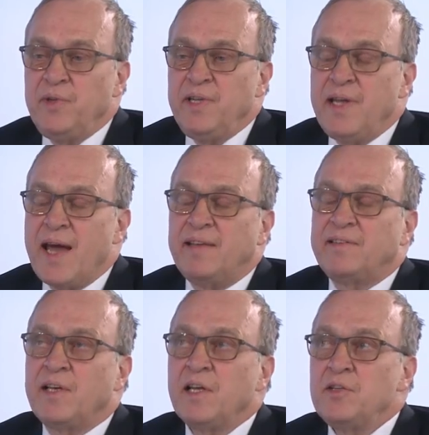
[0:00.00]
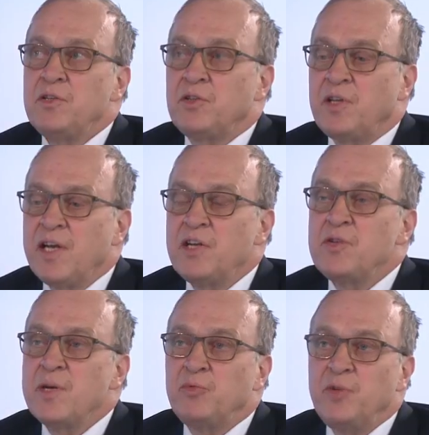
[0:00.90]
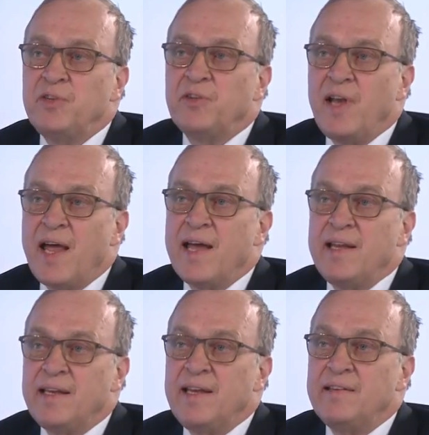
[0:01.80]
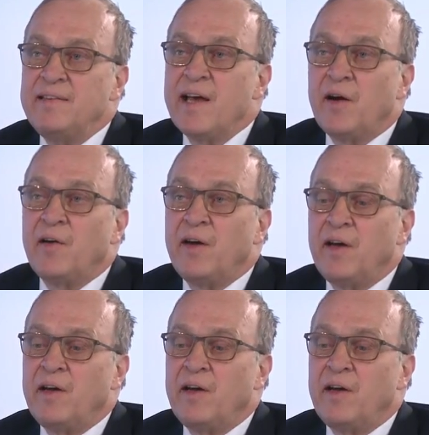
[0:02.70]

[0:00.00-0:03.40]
Yes, Candriam Switzerland is now